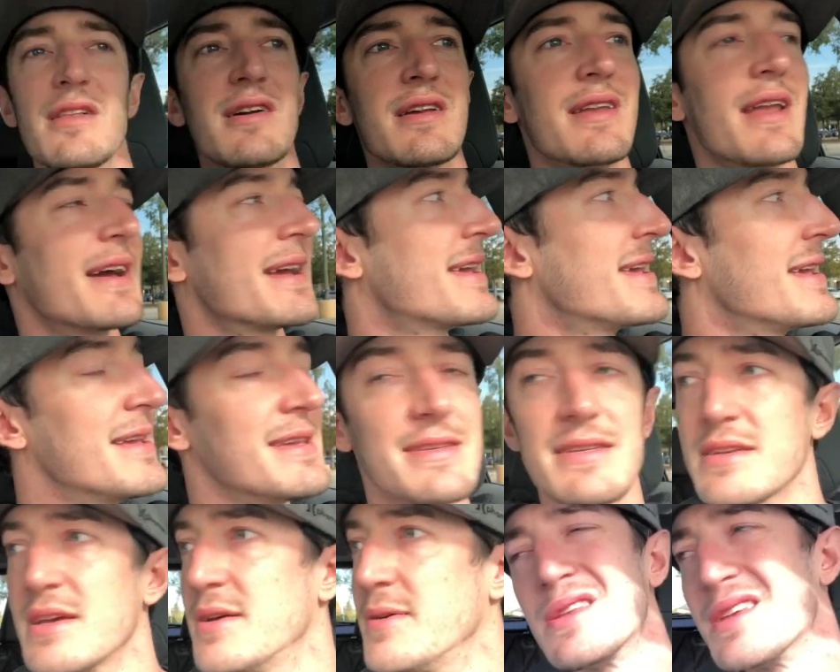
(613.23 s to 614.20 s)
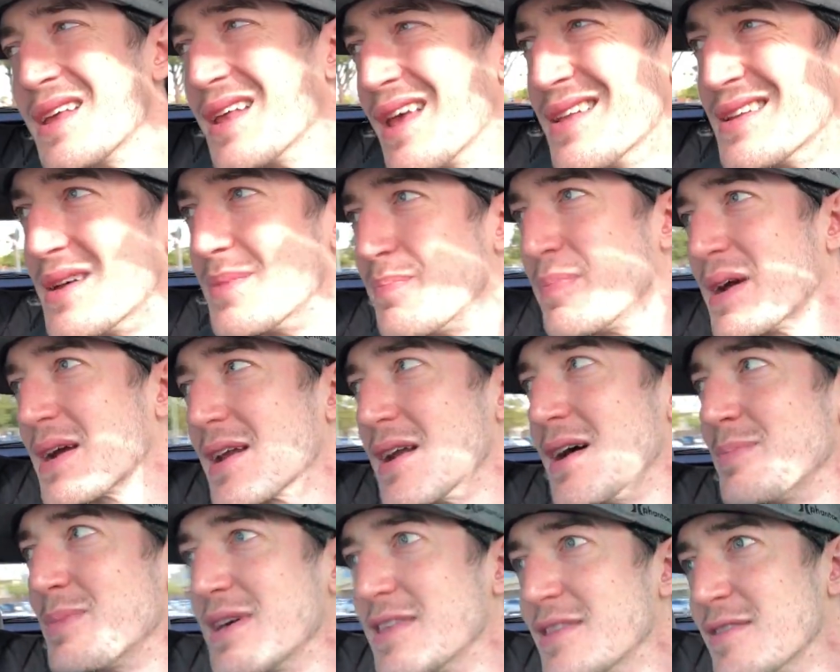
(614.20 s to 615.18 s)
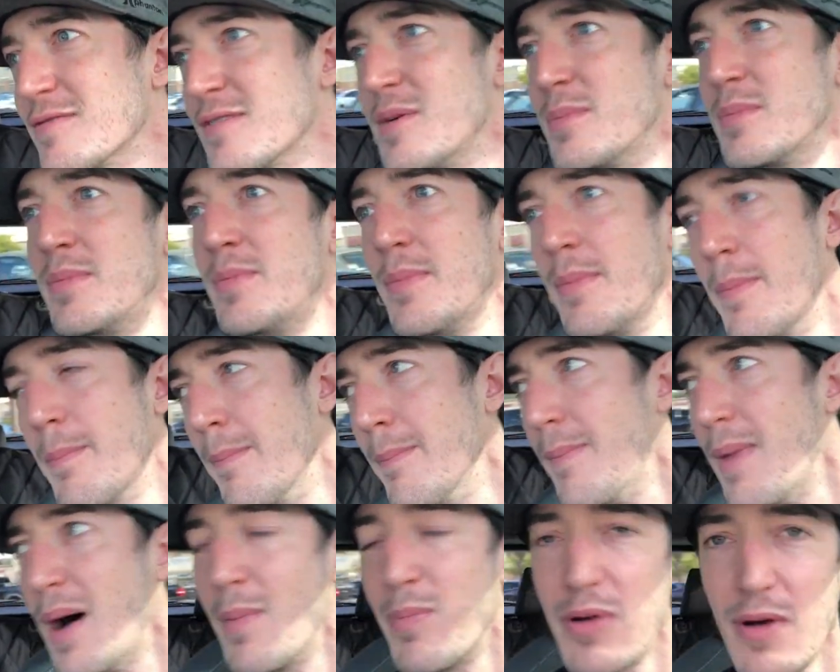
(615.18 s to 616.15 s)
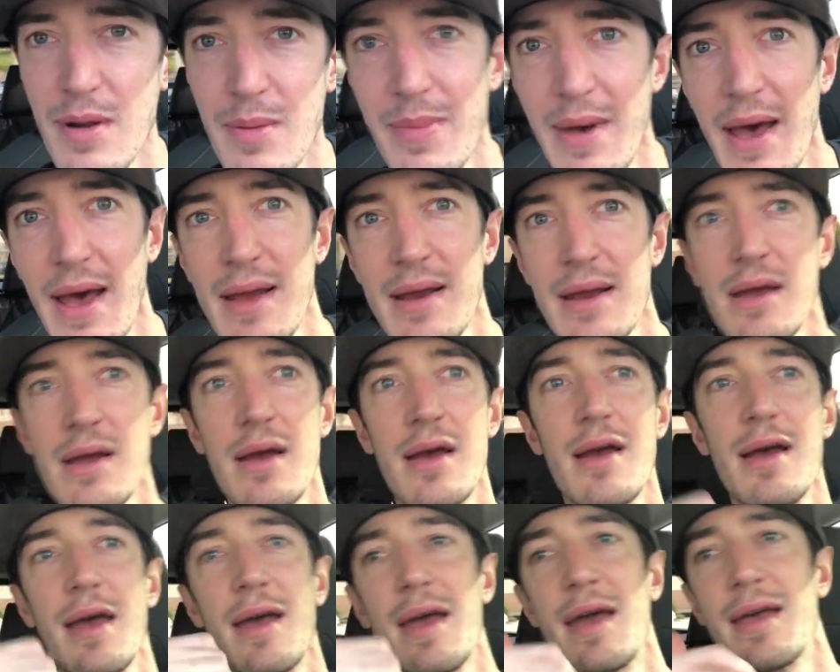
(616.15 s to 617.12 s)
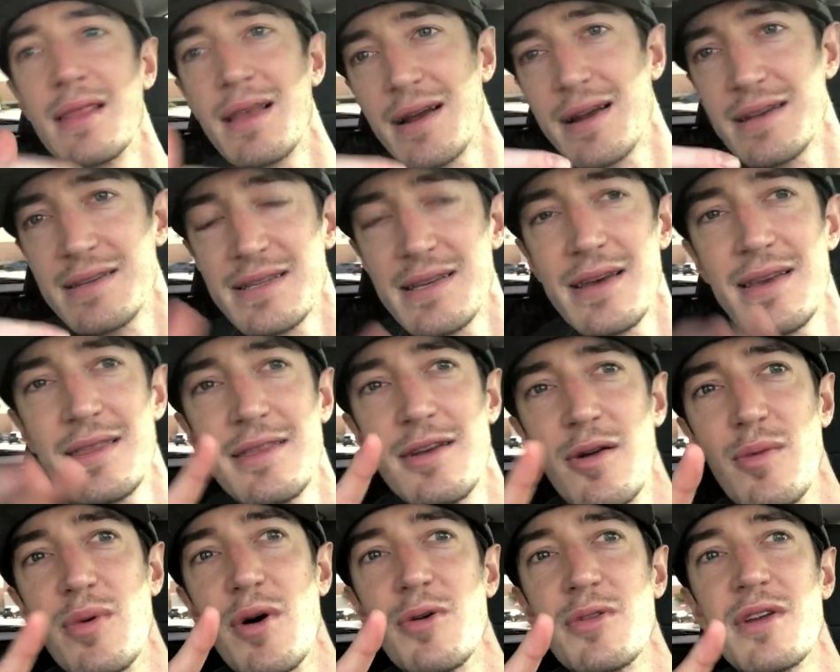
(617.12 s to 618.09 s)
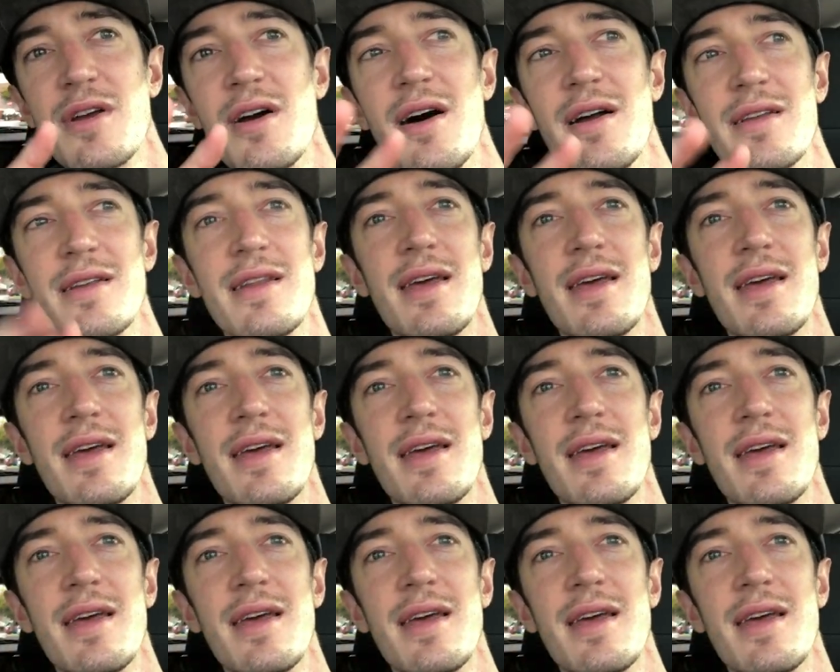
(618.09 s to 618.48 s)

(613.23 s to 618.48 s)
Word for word: looking Nikes. Didn't end up picking up either of them. I put them back and like I said, they're both gone